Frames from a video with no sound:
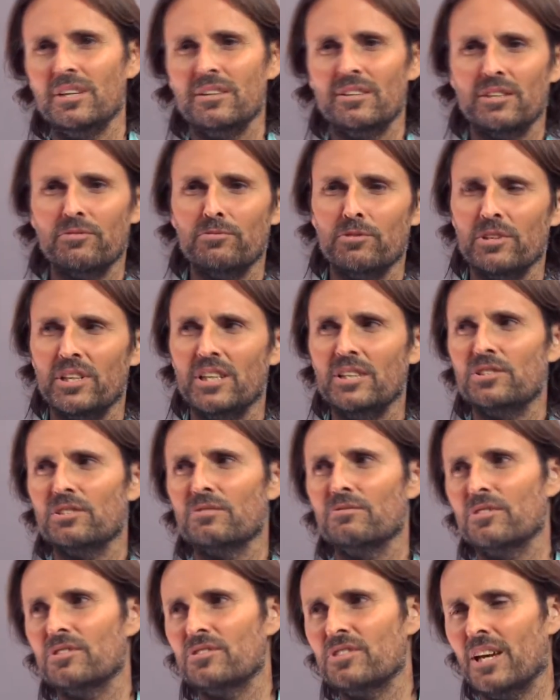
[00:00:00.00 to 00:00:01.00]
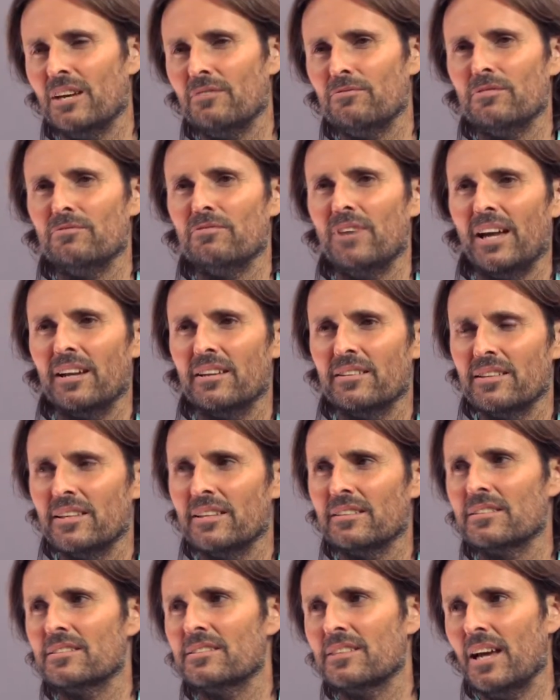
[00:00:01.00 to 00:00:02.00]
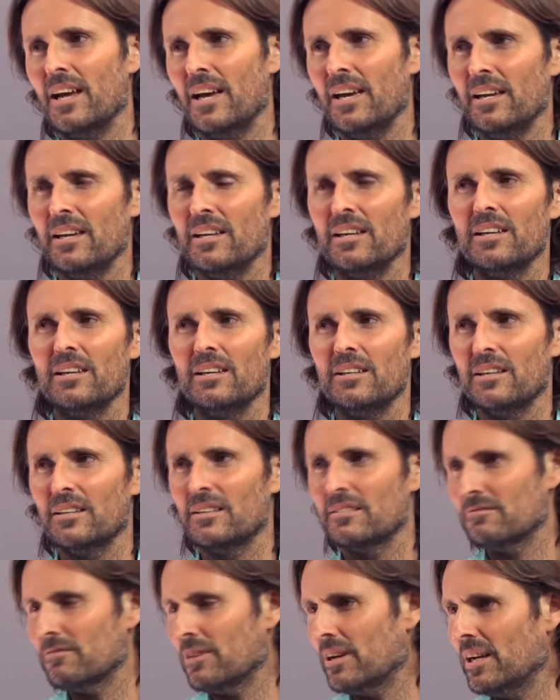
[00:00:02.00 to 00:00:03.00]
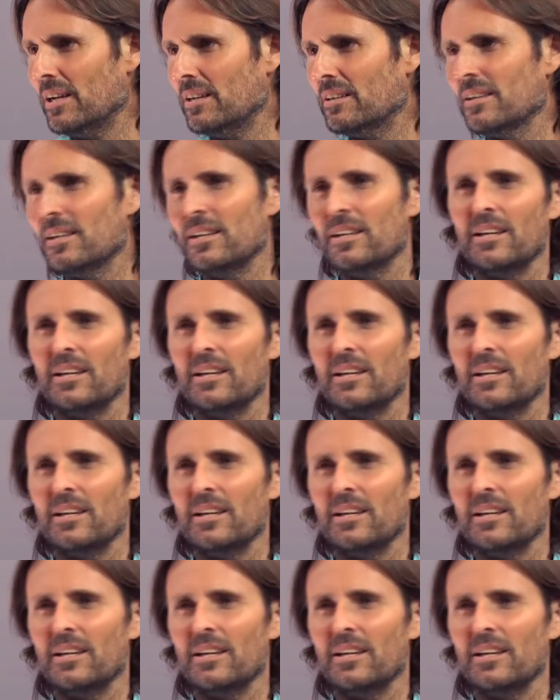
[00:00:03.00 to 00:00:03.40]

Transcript: Therefore, each of us have a valid thing to say, right?